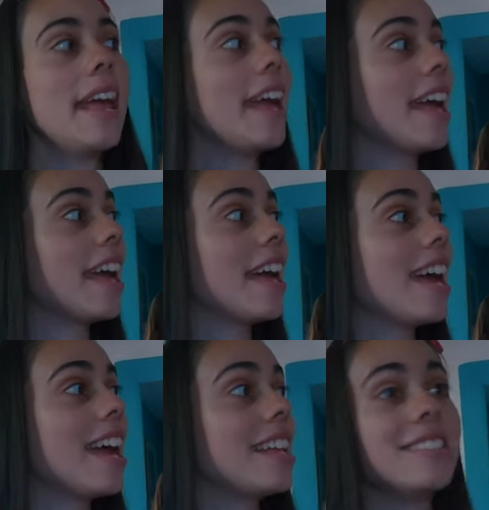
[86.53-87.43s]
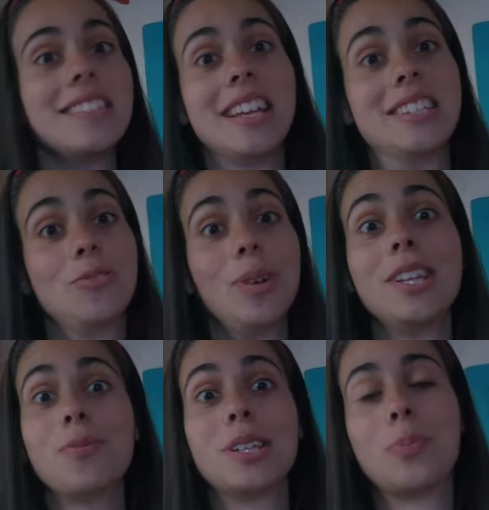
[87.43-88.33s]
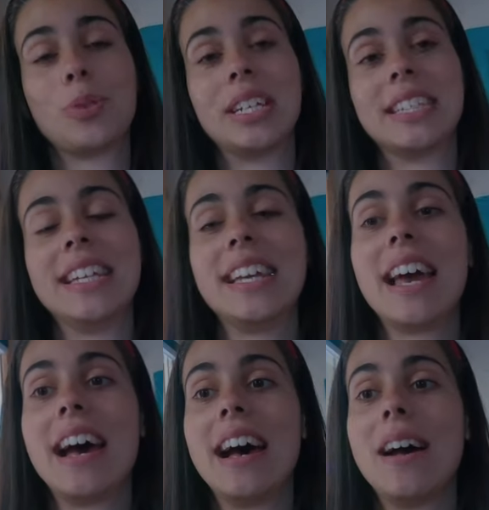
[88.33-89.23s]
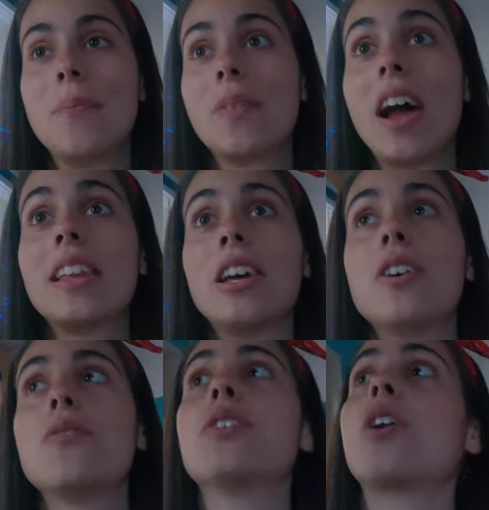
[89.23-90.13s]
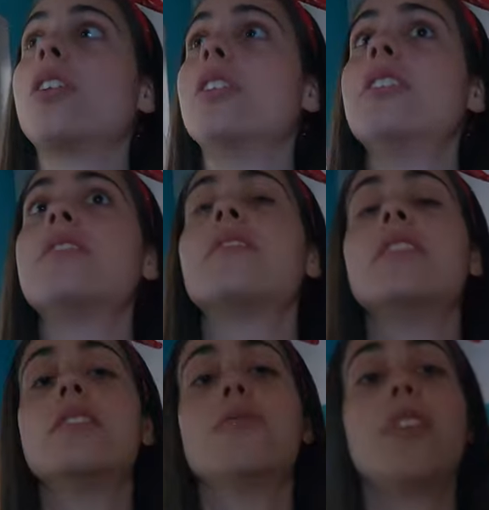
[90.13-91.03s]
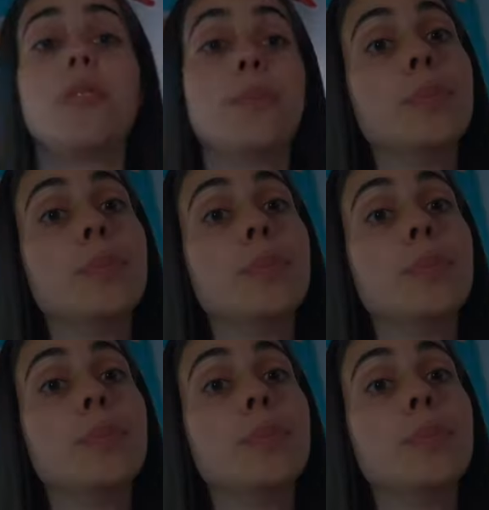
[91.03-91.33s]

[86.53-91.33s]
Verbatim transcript: And it's really, really pretty. Um, I love the colors. It's very